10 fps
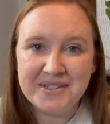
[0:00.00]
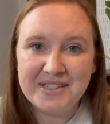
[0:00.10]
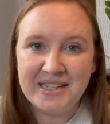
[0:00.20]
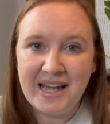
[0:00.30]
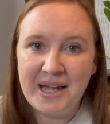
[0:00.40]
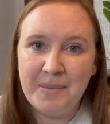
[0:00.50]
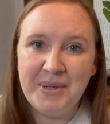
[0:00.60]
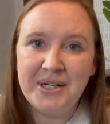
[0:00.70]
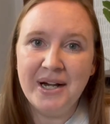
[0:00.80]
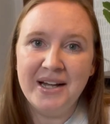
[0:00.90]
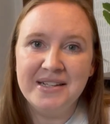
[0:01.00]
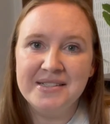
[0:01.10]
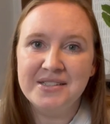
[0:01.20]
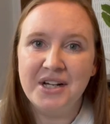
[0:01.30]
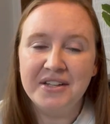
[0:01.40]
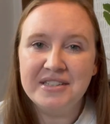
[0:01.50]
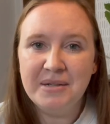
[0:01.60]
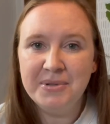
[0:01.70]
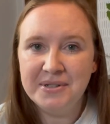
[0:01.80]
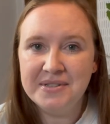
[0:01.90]
today, because cloth
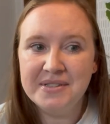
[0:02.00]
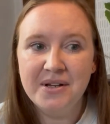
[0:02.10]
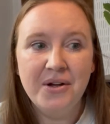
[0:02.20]
diapers,